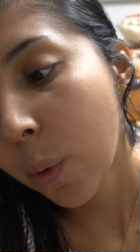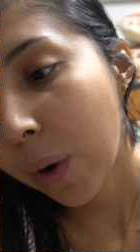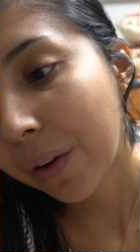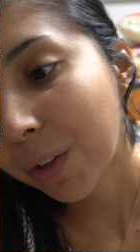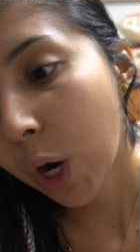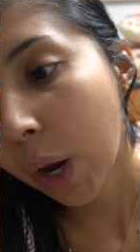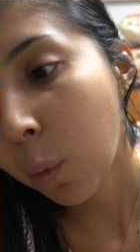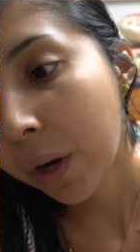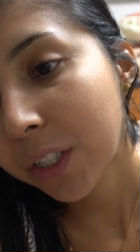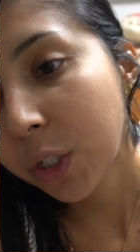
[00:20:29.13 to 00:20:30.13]
whenever I
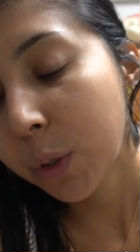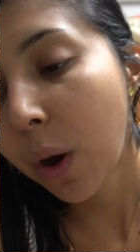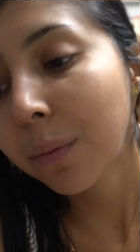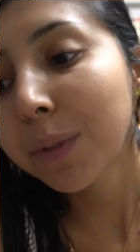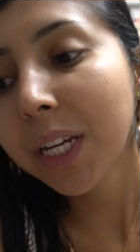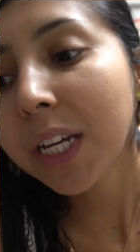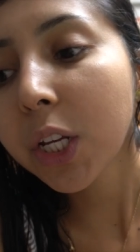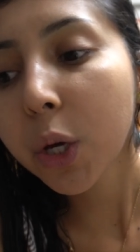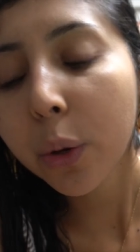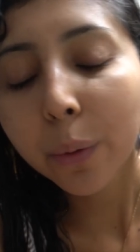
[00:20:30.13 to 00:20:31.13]
want to update
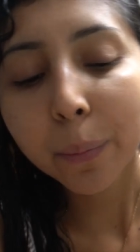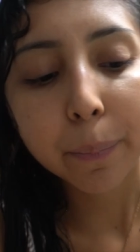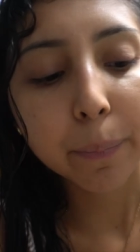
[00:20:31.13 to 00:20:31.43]
you.